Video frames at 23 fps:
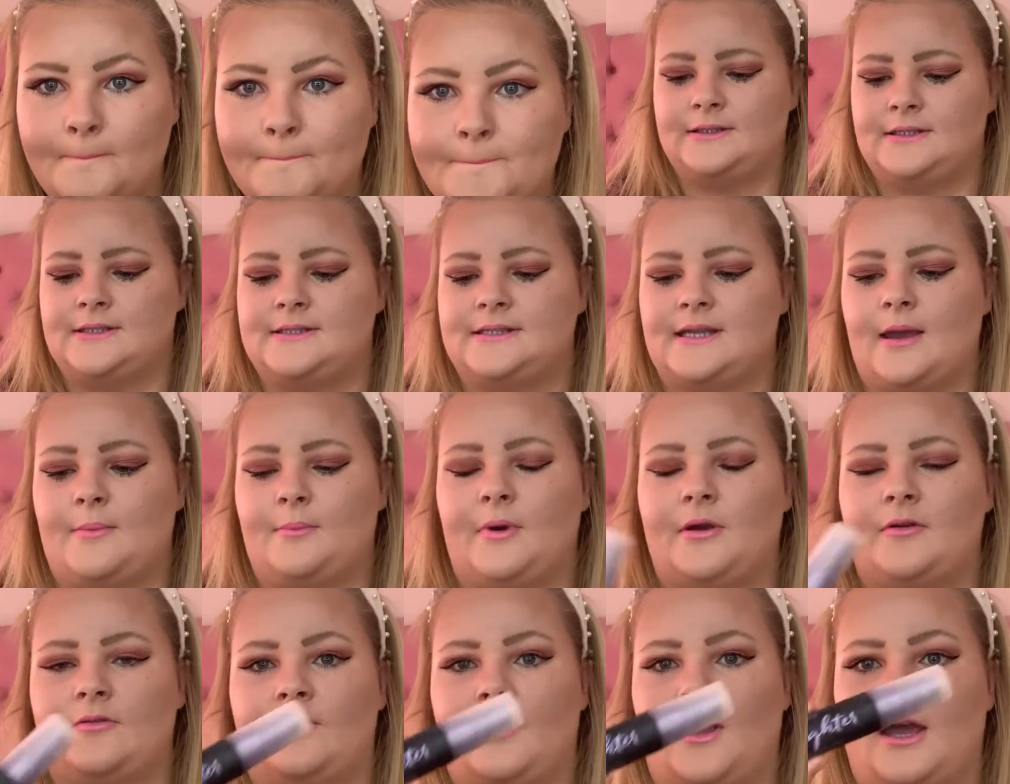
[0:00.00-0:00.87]
To set
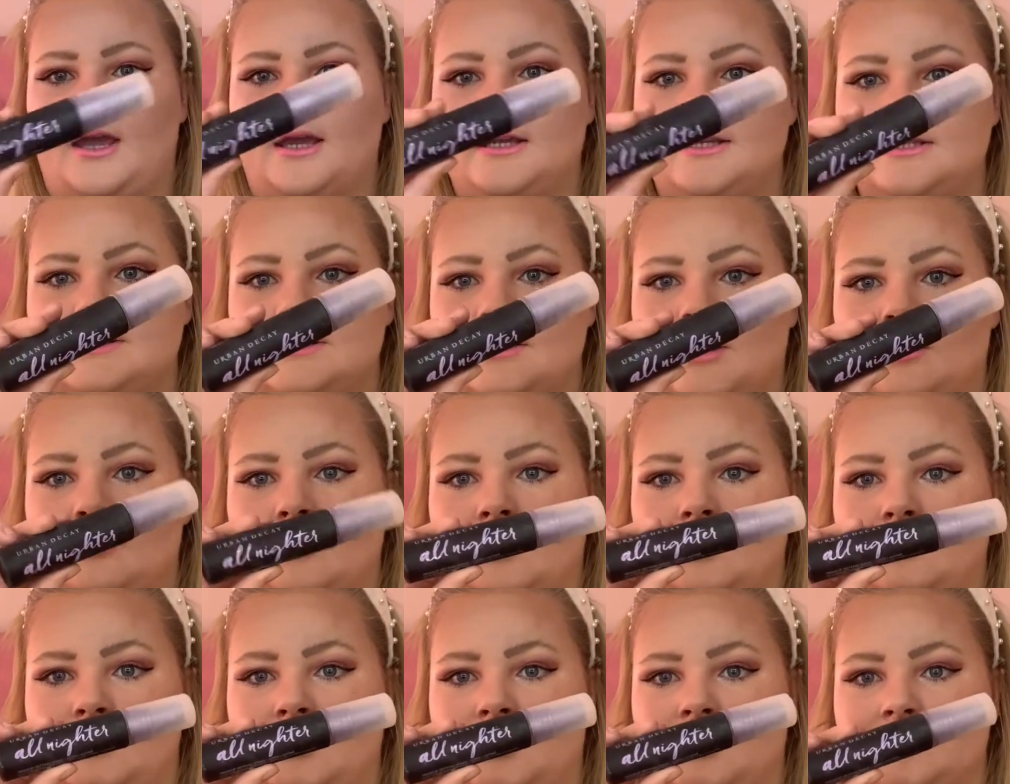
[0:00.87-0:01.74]
my face, I'm going
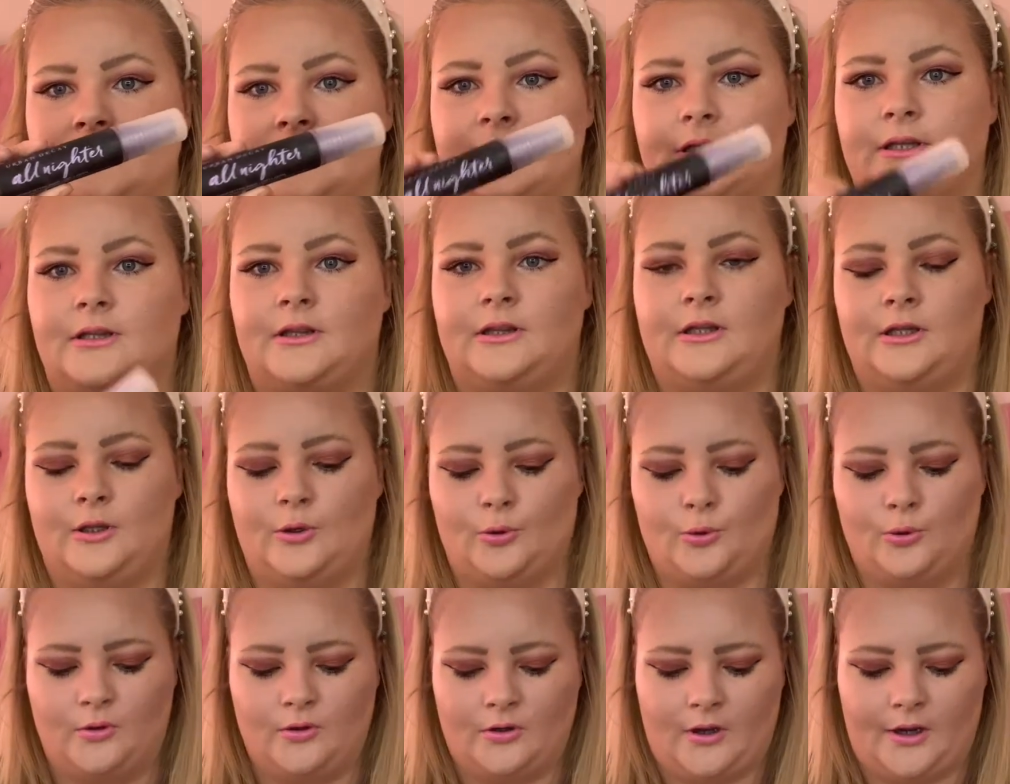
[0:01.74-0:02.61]
to be using the All
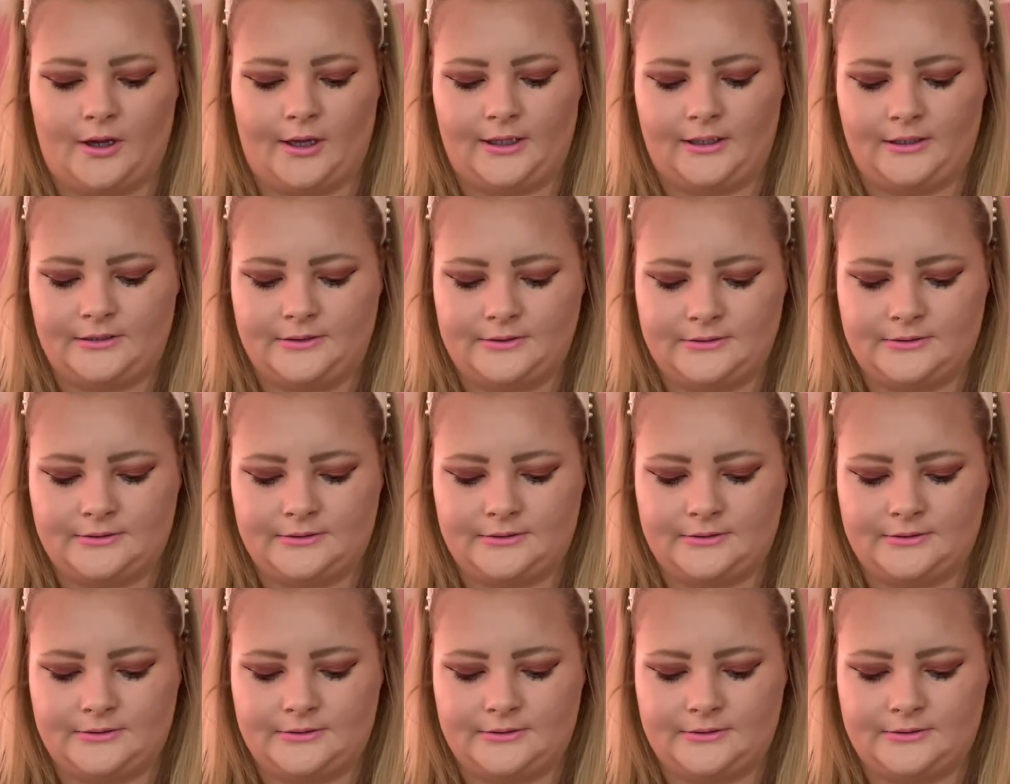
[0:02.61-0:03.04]
Night